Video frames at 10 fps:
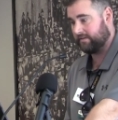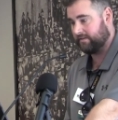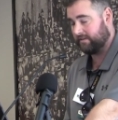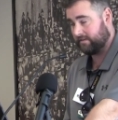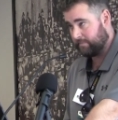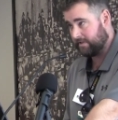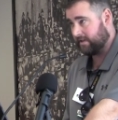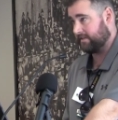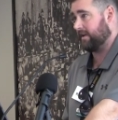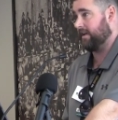and your
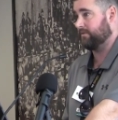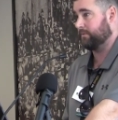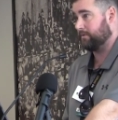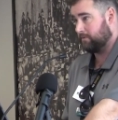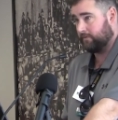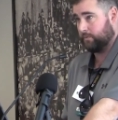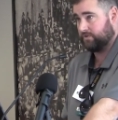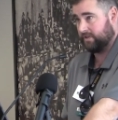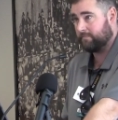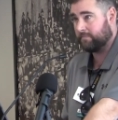pin gets cancelled, and you feel
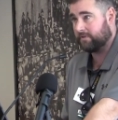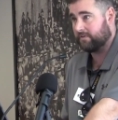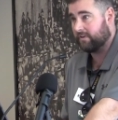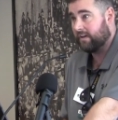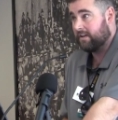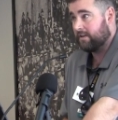shit because